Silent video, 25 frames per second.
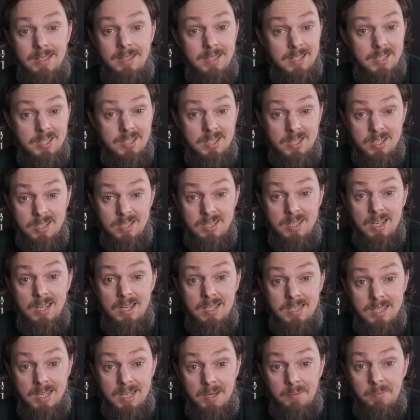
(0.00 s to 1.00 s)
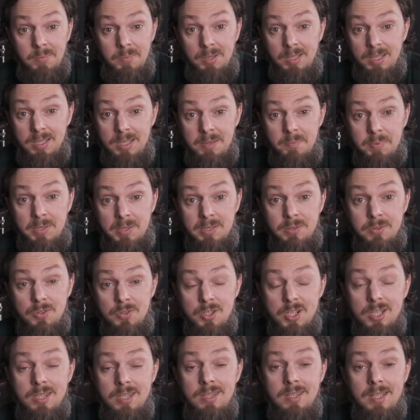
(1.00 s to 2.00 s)
To feel all the evil of
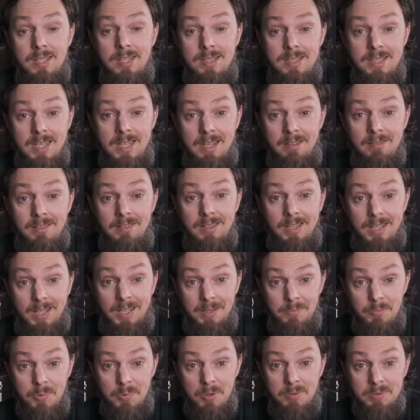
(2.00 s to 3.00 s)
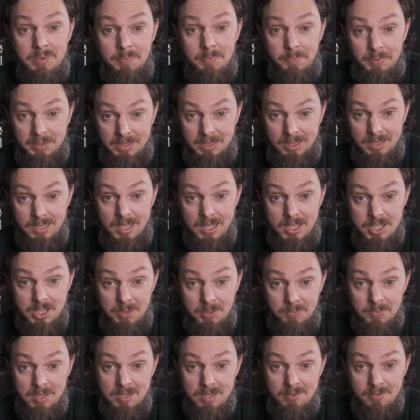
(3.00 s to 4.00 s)
Diablo, I really wanted to listen to an
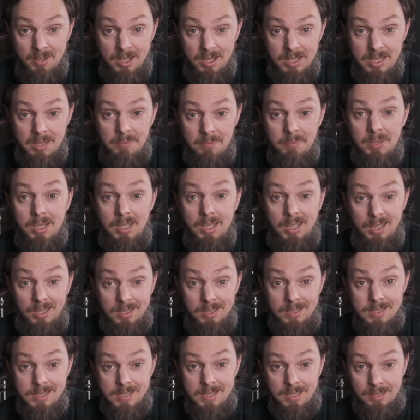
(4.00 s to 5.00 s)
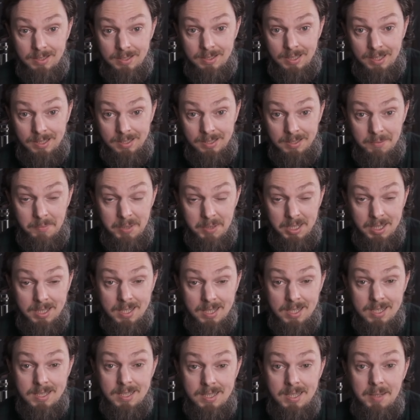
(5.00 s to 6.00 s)
album called Hail Stan by
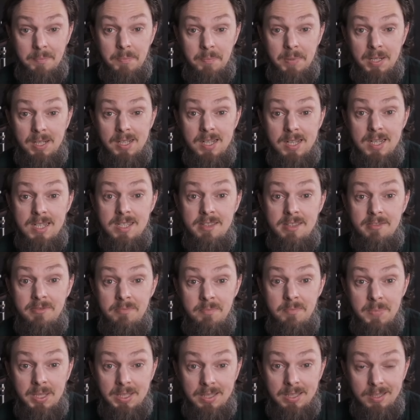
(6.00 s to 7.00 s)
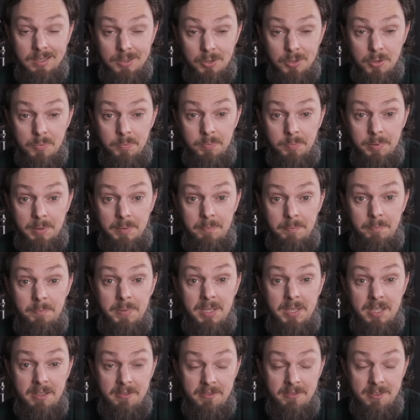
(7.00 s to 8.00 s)
American progressive metal band
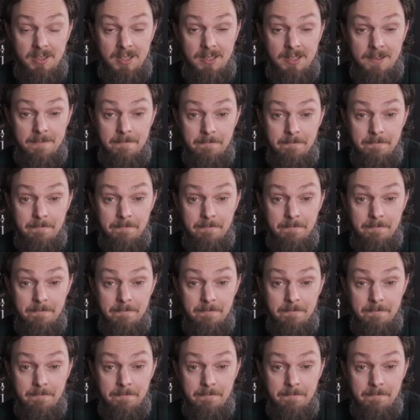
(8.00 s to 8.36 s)
Periphery.